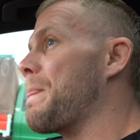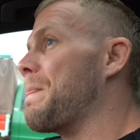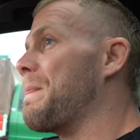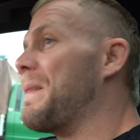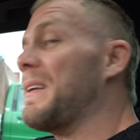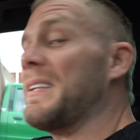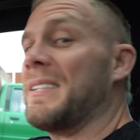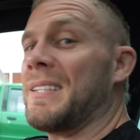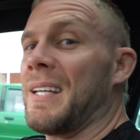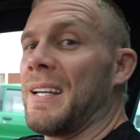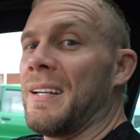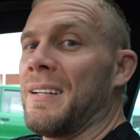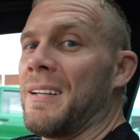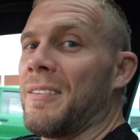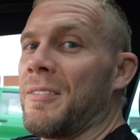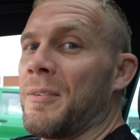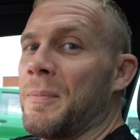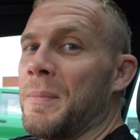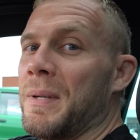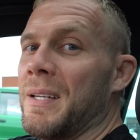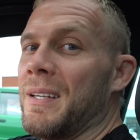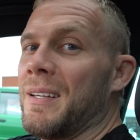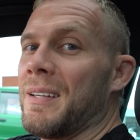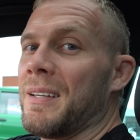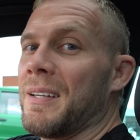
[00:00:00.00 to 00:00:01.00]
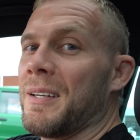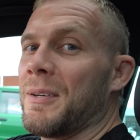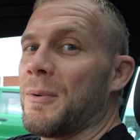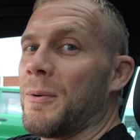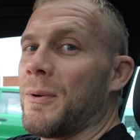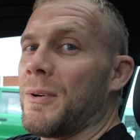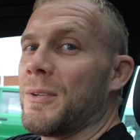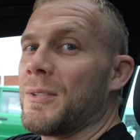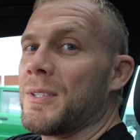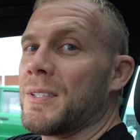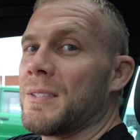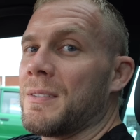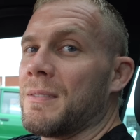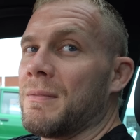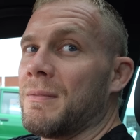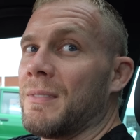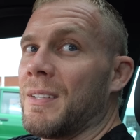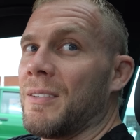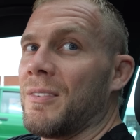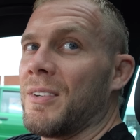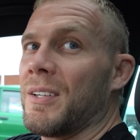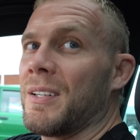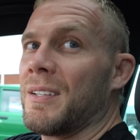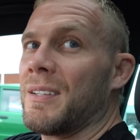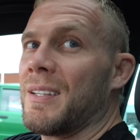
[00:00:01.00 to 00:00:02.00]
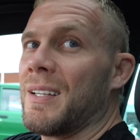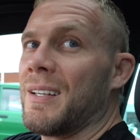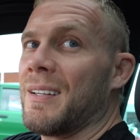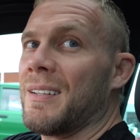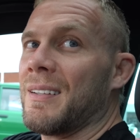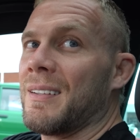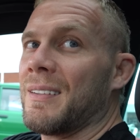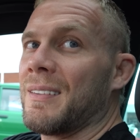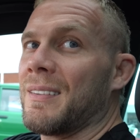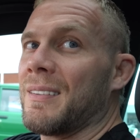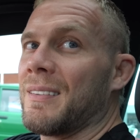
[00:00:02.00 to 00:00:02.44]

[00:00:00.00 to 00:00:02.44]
They say never meet your heroes. Ever heard that?